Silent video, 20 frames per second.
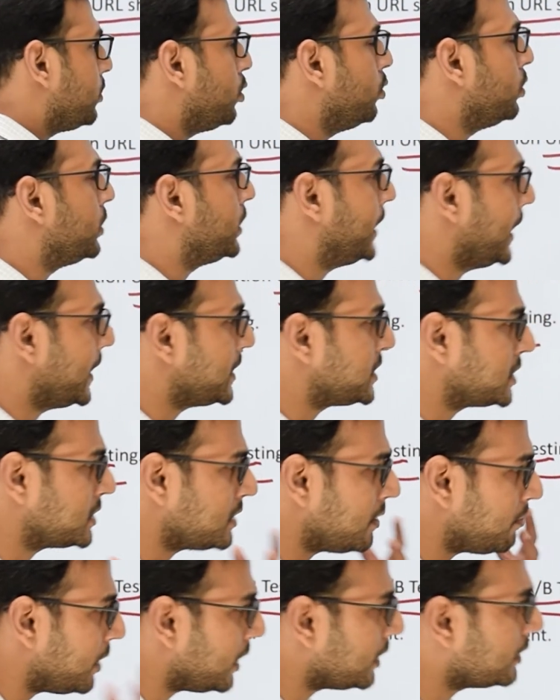to test
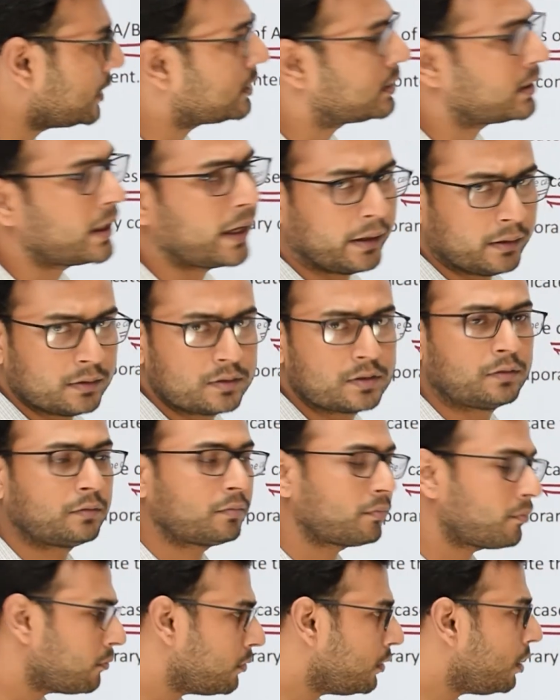some other things
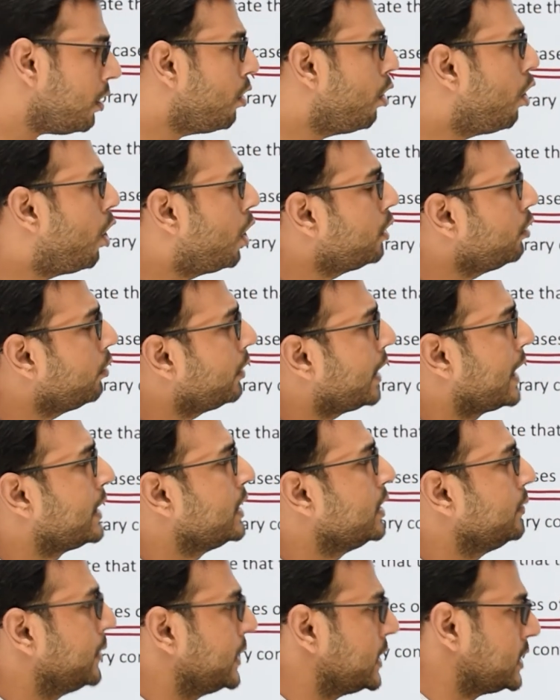on your
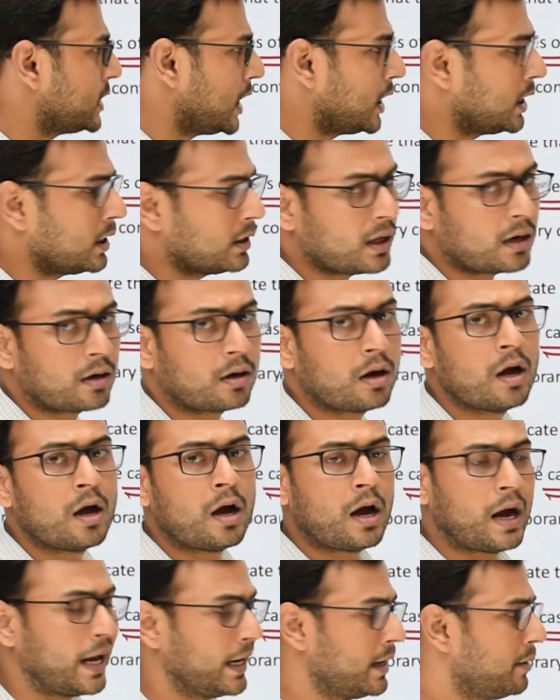landing page, another
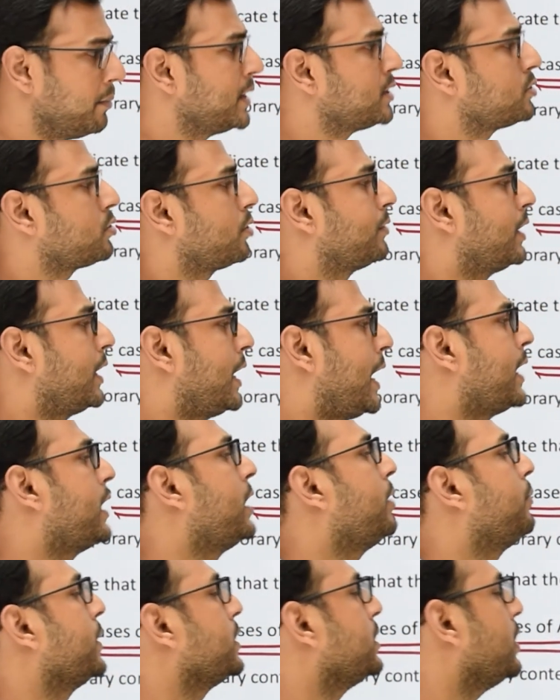elements of the
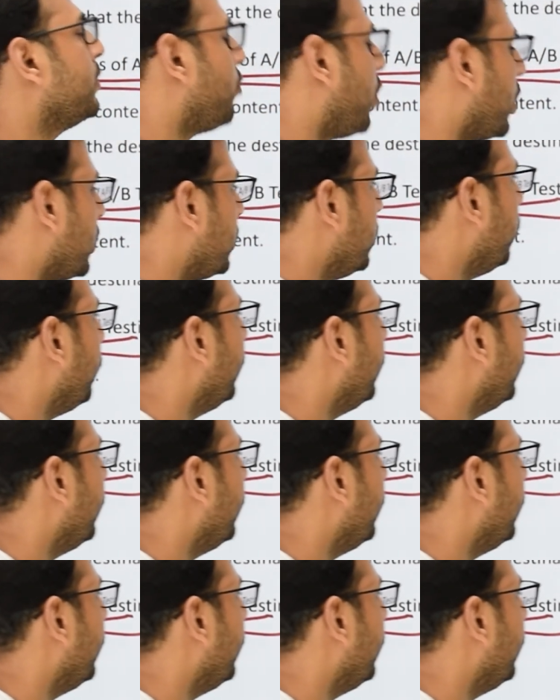landing page. Then what you